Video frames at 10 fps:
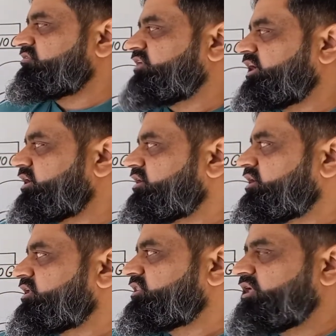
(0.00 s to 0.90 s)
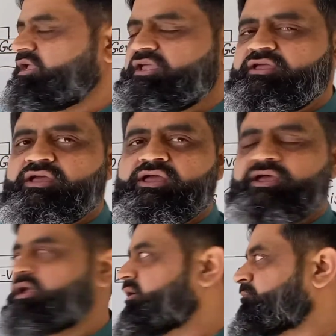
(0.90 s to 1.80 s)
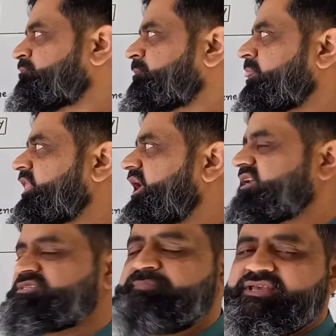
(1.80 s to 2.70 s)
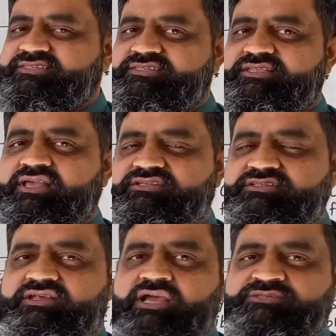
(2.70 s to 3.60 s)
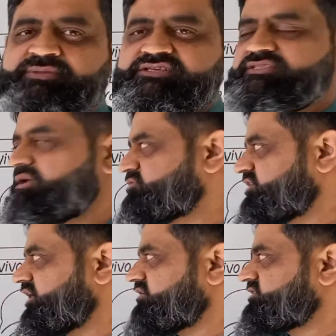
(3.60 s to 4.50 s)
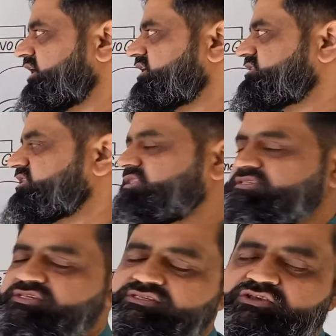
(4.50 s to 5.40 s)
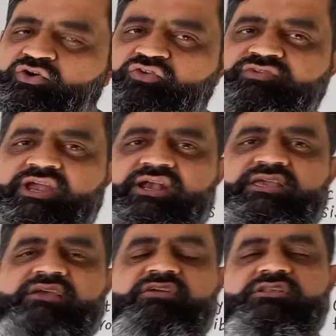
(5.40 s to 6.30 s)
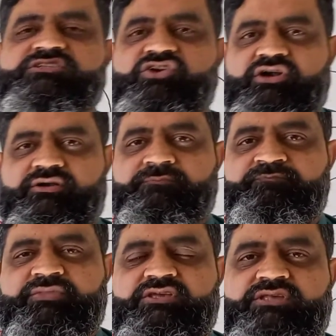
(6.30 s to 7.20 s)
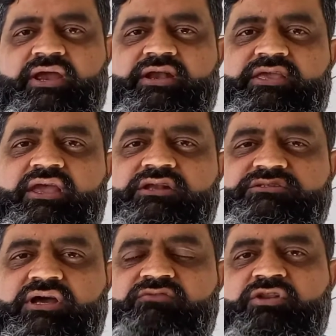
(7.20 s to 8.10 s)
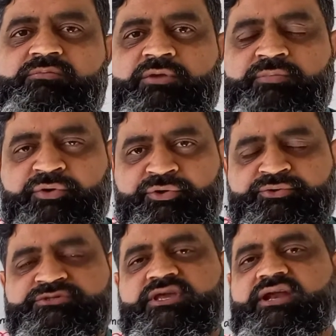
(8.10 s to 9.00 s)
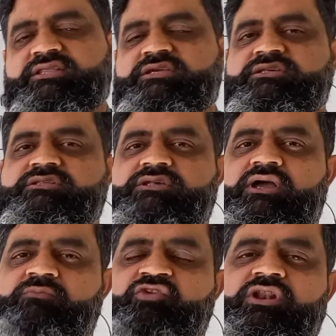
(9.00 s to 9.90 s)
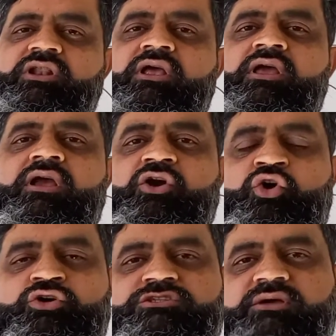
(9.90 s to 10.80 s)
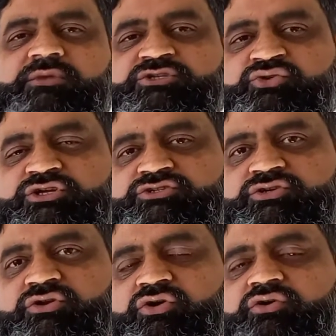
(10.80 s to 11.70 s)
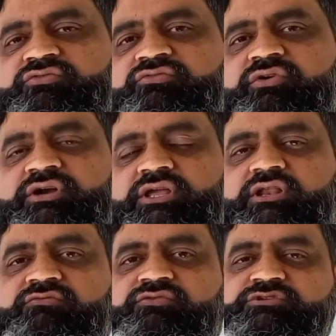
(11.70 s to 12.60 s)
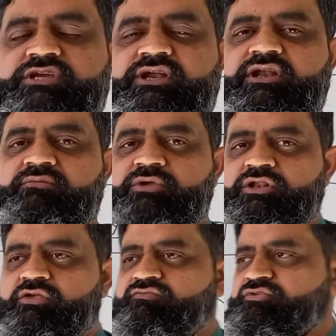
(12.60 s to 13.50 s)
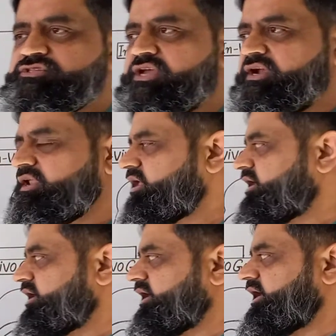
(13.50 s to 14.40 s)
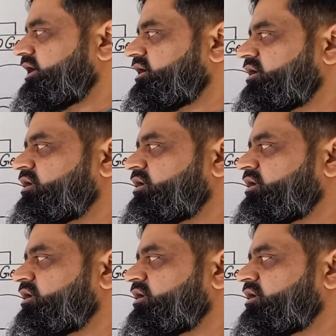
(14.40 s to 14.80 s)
where they express their express themselves and synthesis of ADA will start. ADA enzyme will be produced and these enzyme will cause the maturation of T lymphocyte and B lymphocyte and